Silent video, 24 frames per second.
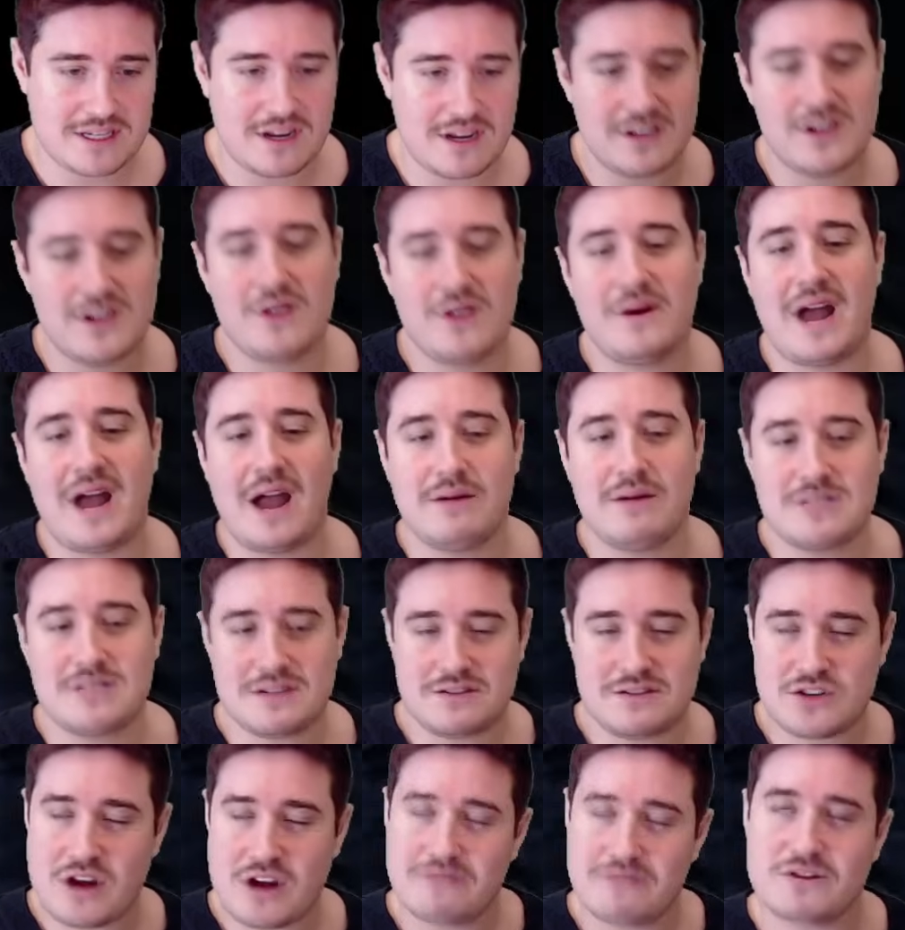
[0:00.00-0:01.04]
You know what? I always
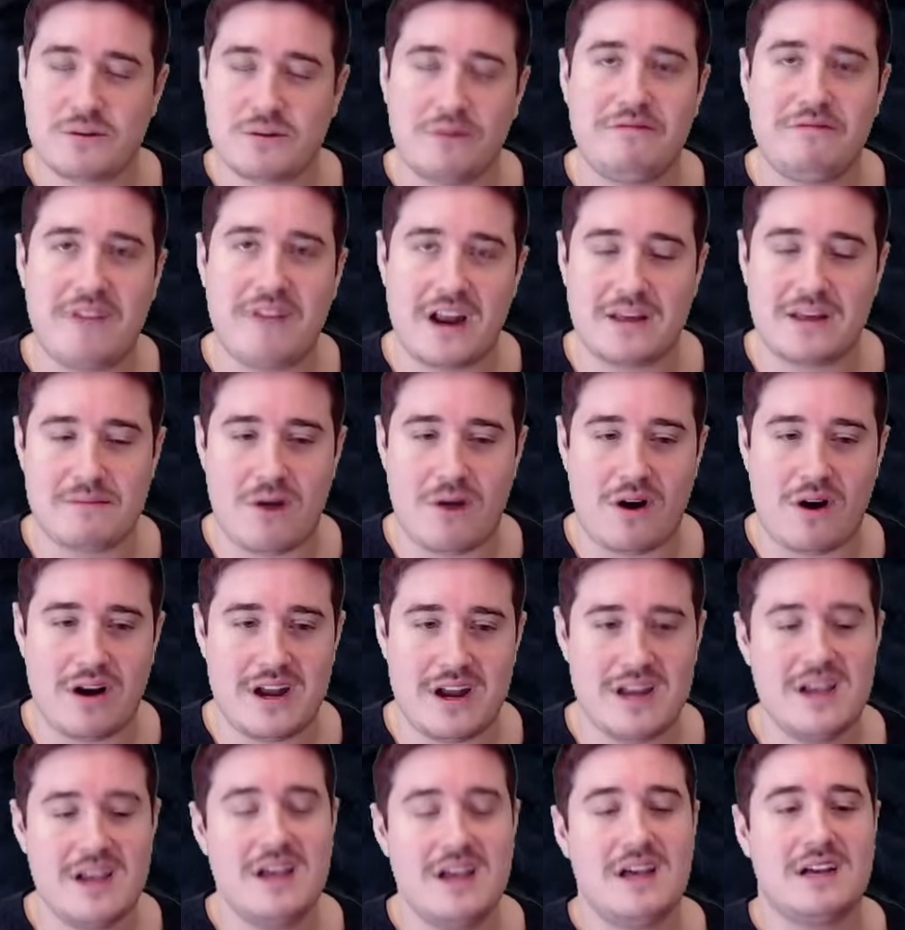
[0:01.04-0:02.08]
have trouble finding
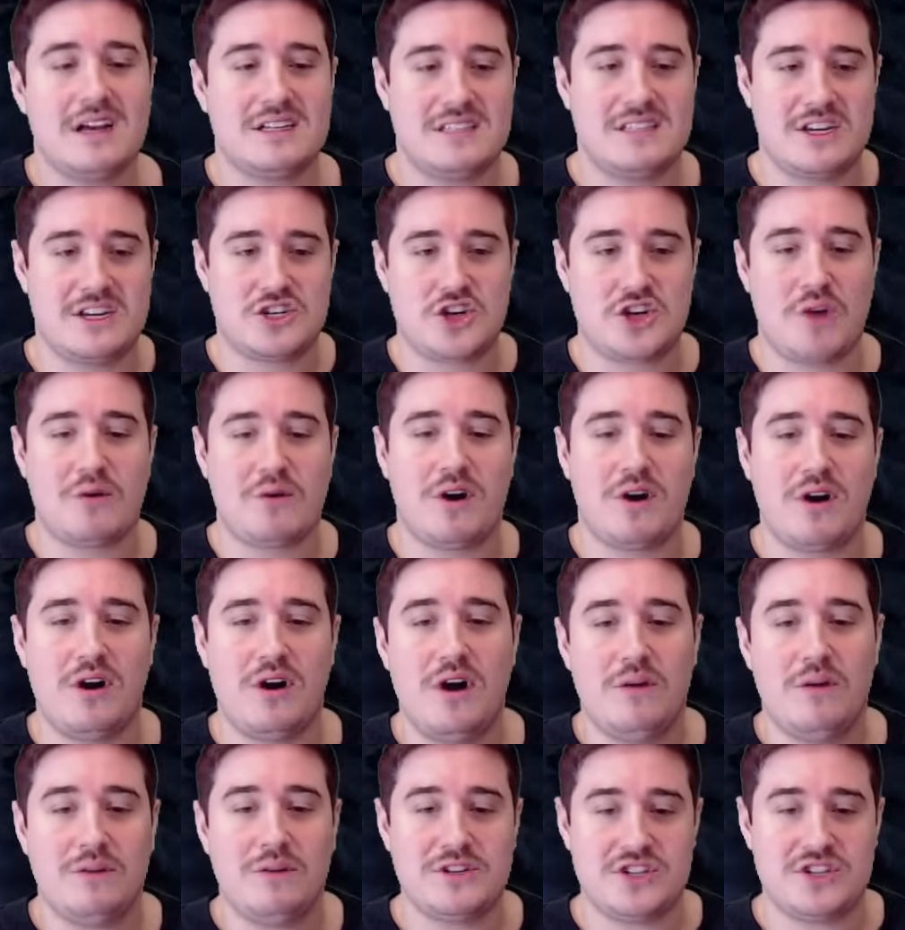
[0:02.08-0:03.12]
Mari because they show
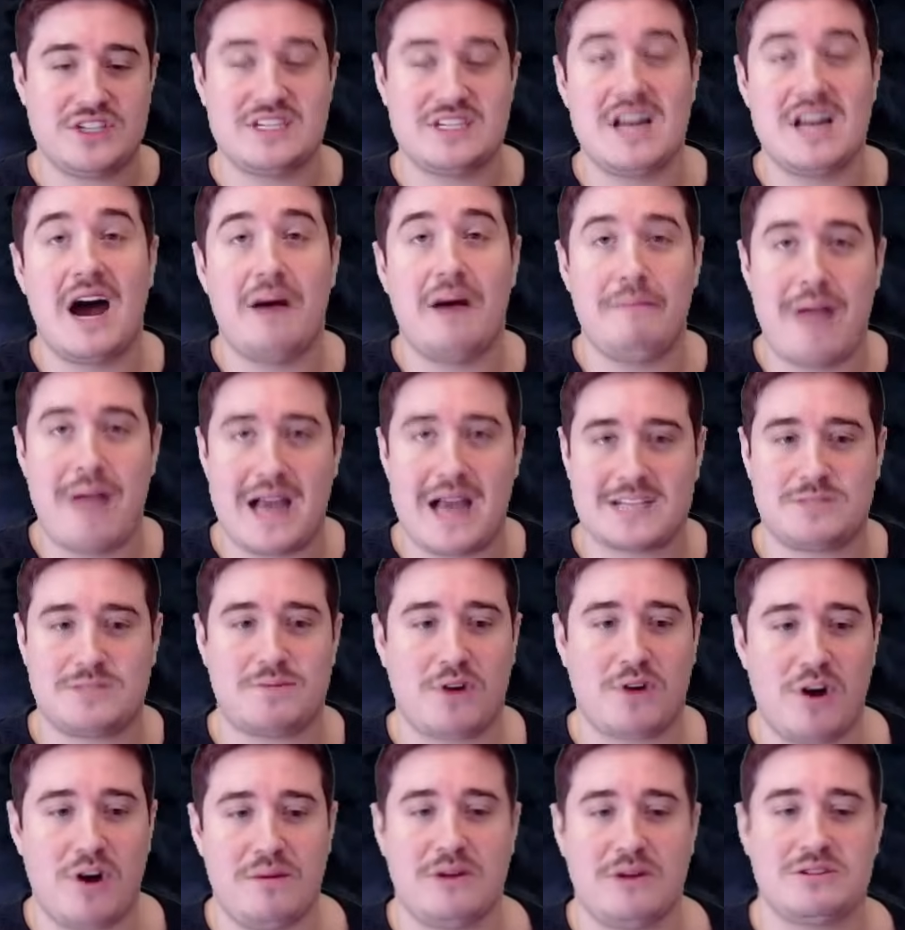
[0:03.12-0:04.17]
her when she's not max
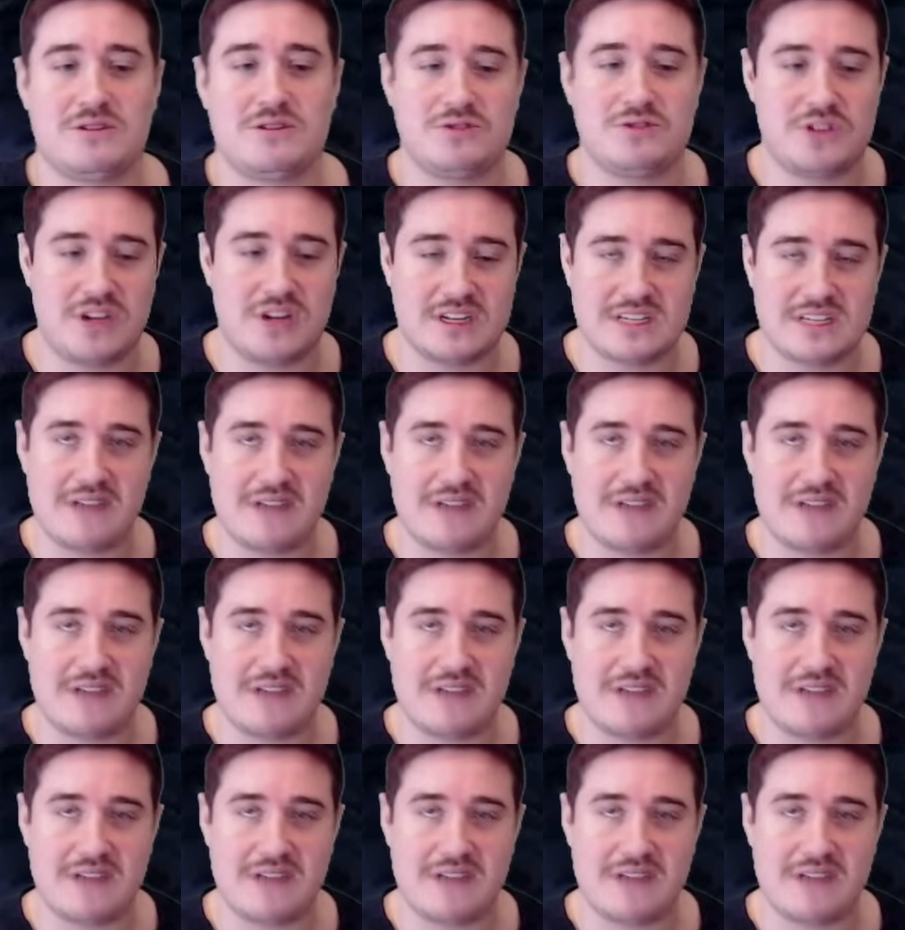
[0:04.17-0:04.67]
promo, so she doesn't have